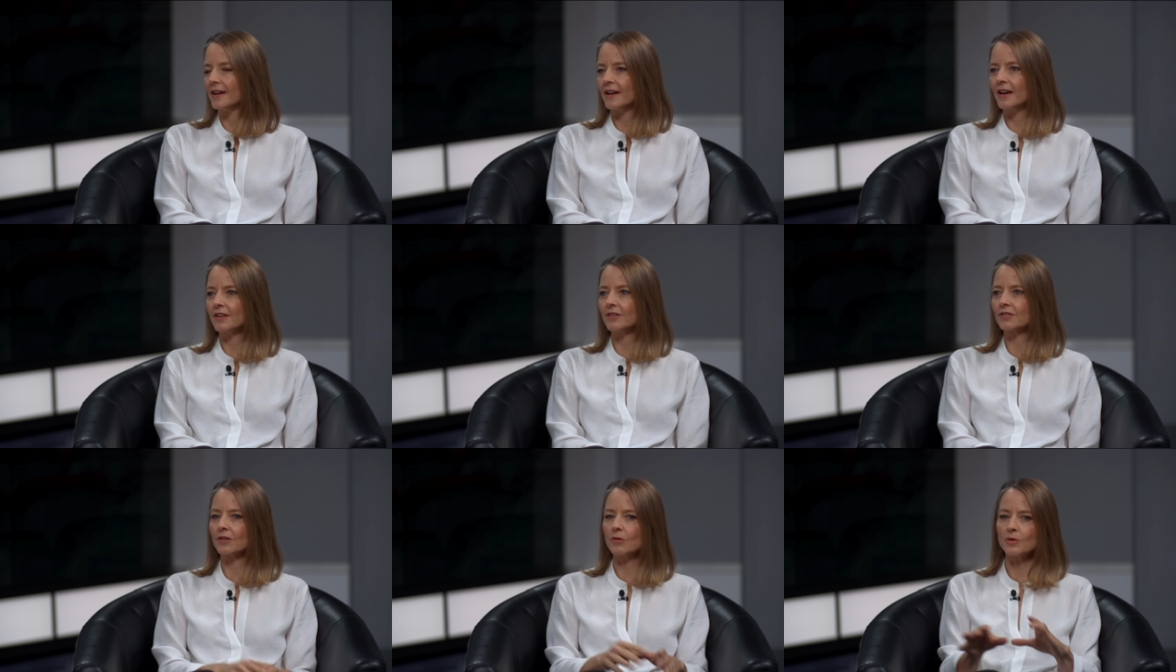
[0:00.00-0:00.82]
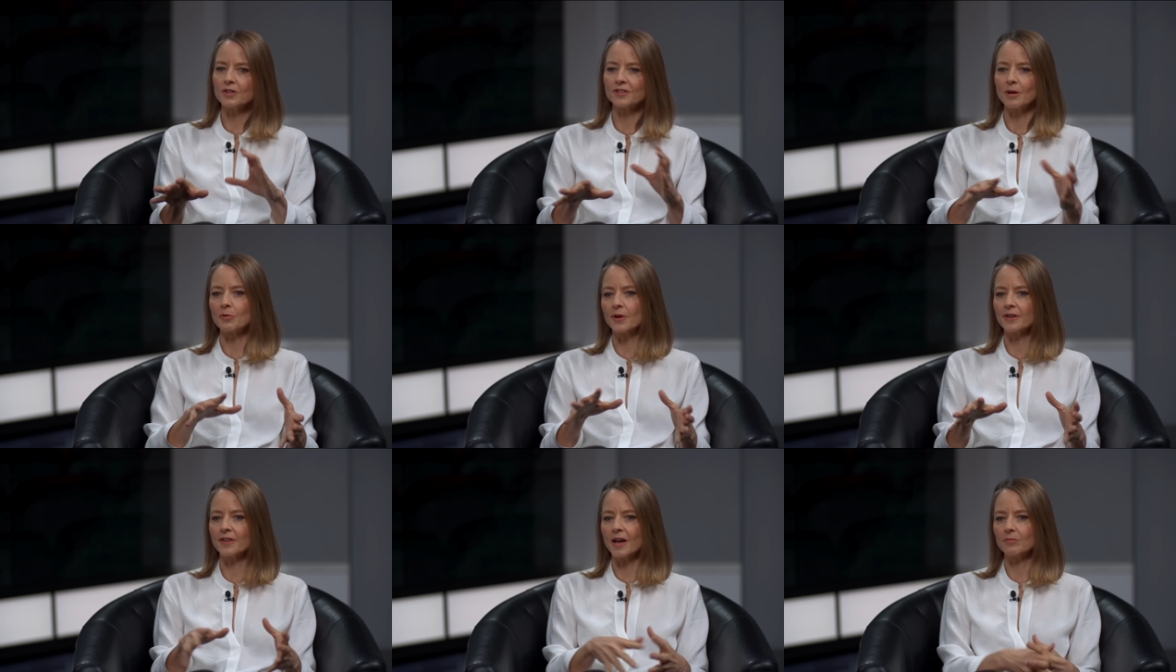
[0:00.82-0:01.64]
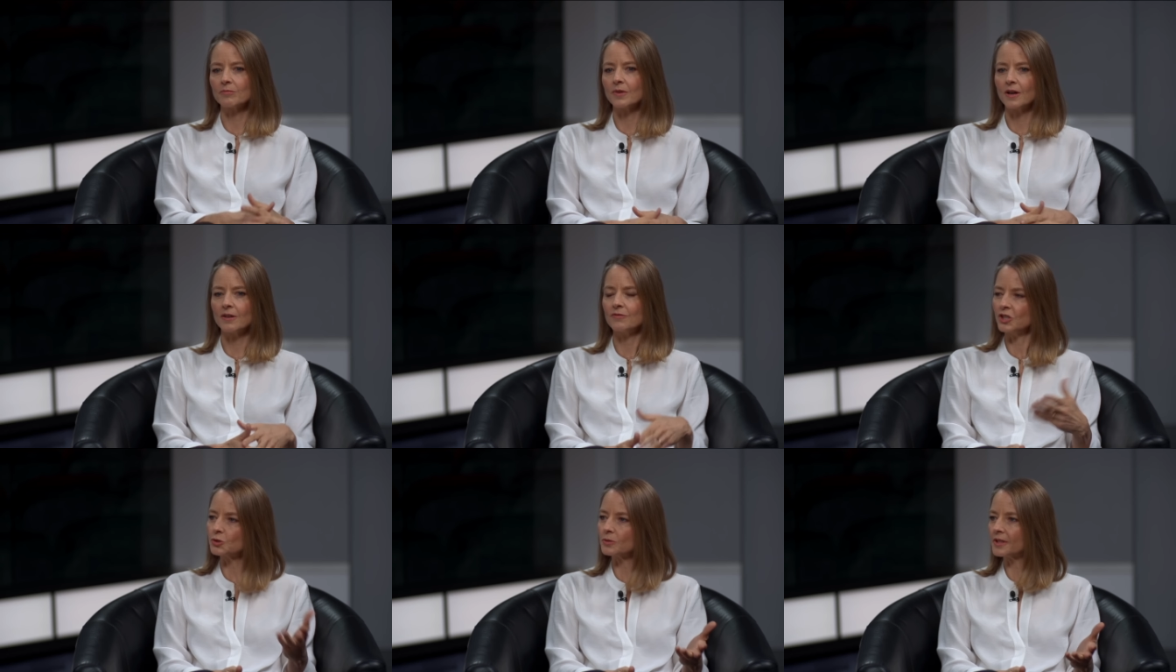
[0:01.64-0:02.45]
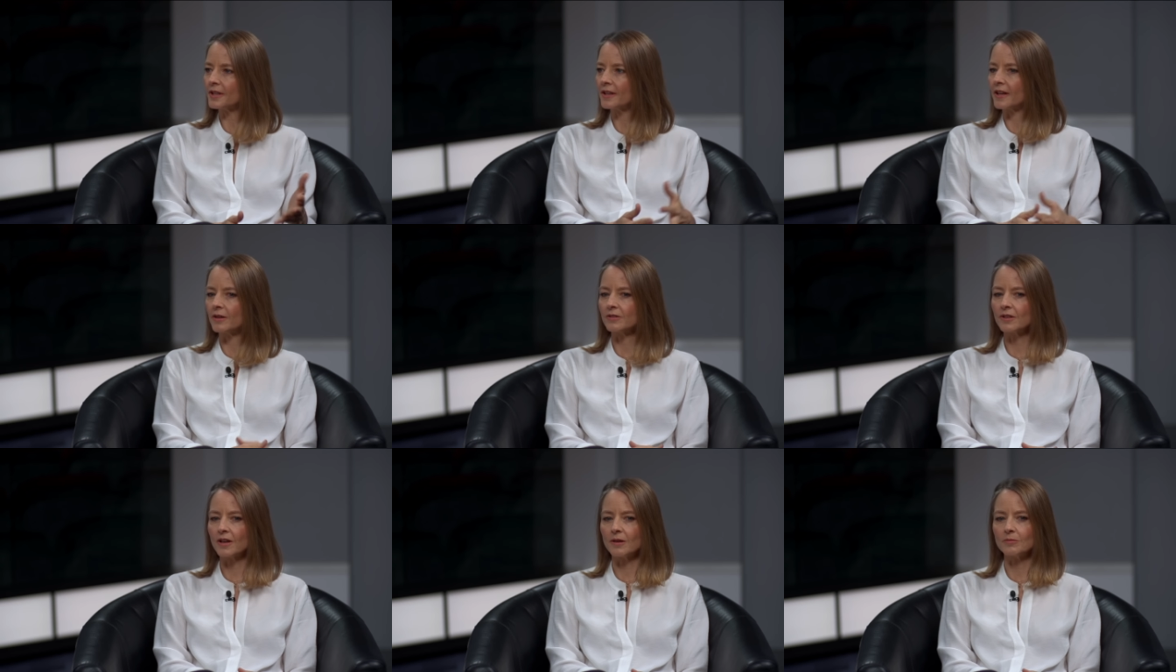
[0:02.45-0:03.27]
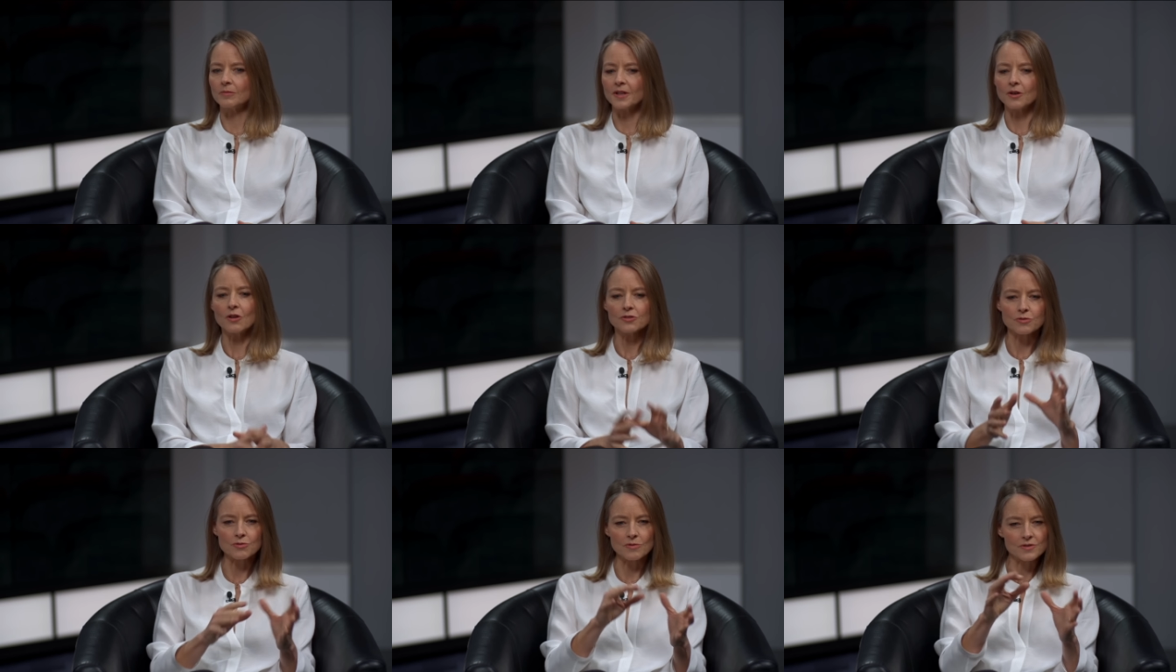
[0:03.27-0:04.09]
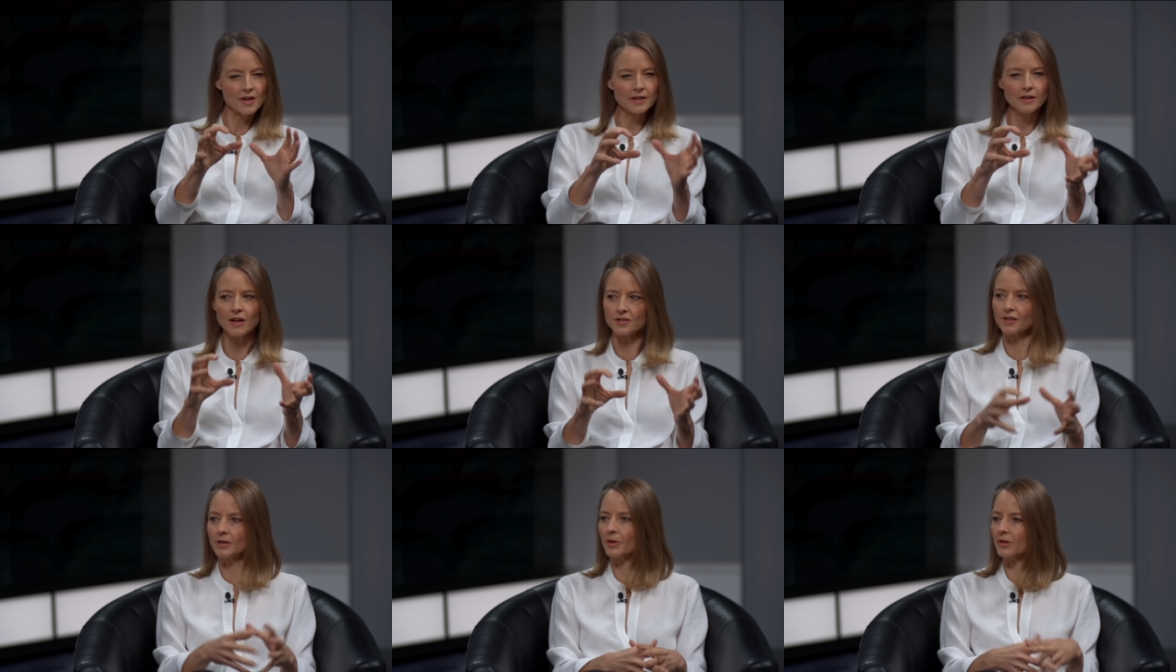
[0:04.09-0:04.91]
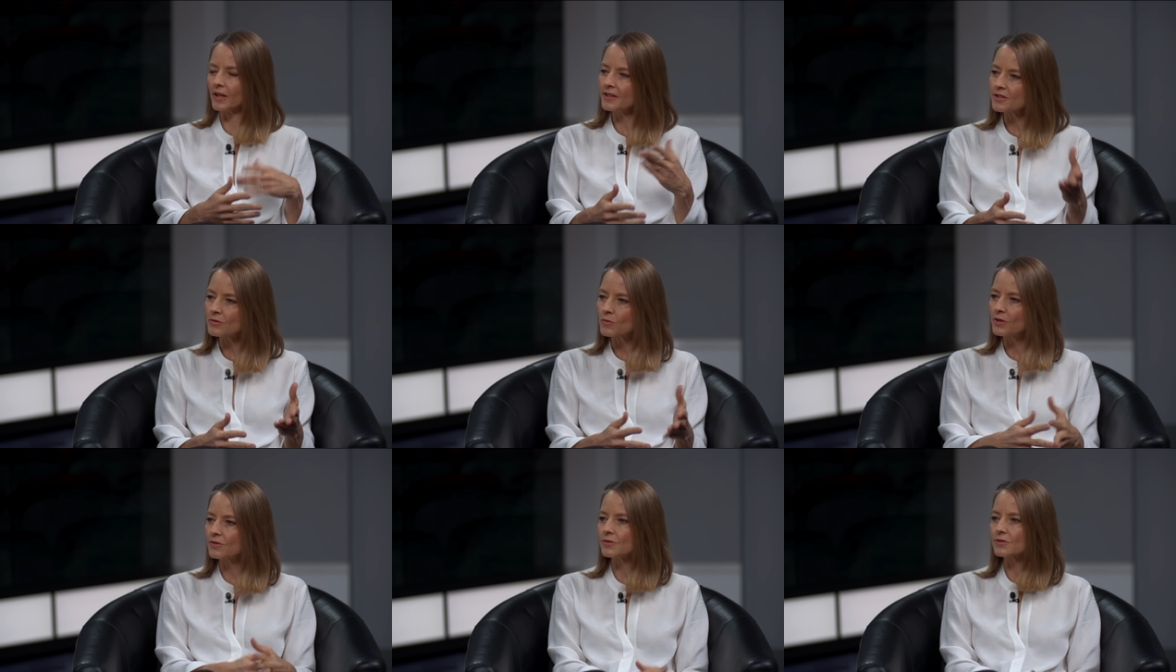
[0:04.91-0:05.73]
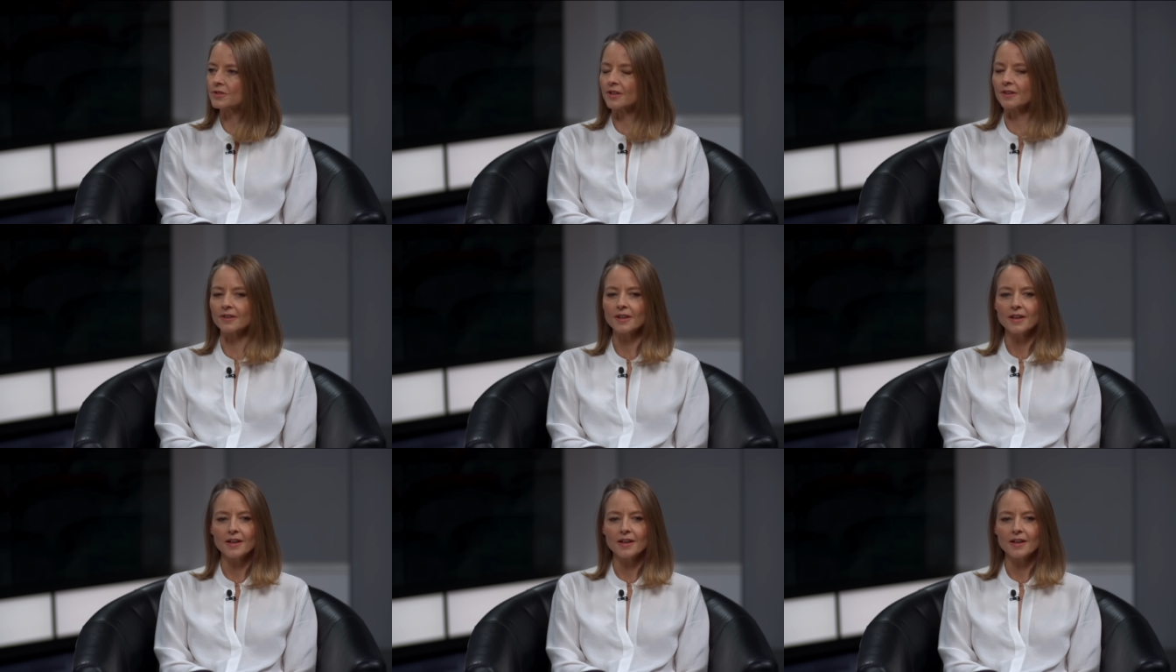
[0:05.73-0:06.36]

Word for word: And so we separated that uh, visually and, um, and also sort of psychologically by the lenses we used and,